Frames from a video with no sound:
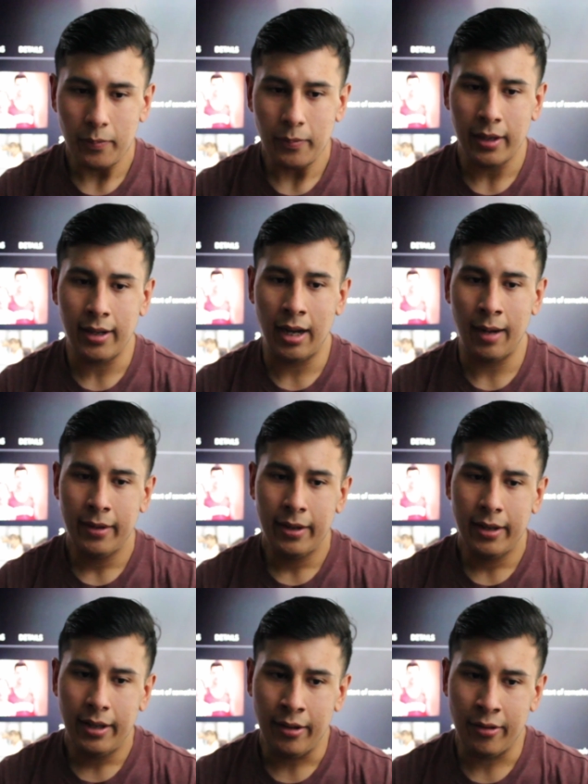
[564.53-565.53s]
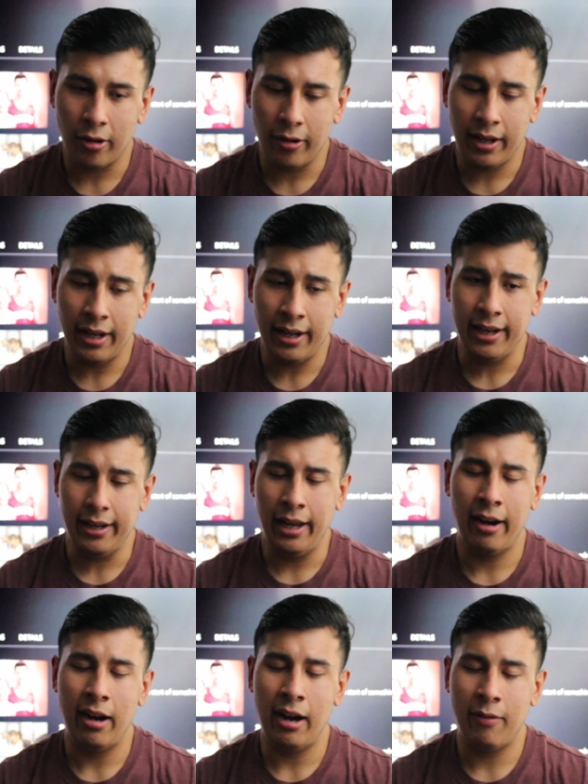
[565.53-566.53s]
Uh, he's slowly getting
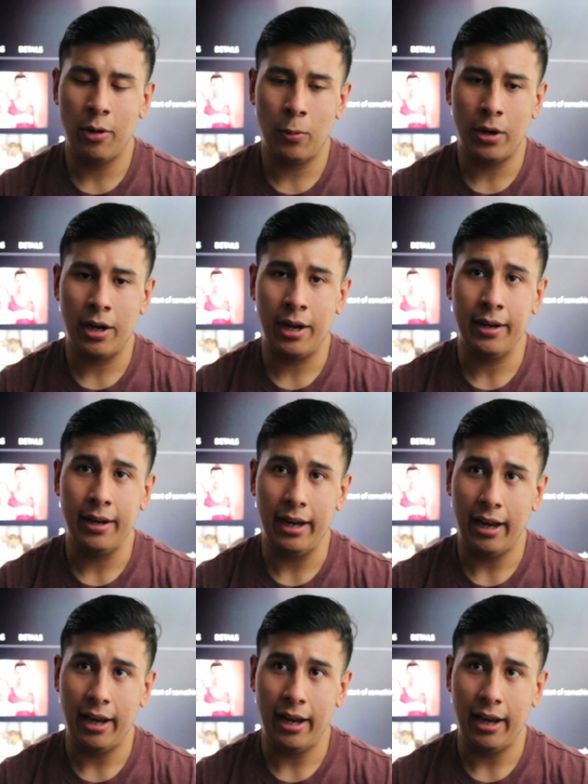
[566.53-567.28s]
everyone.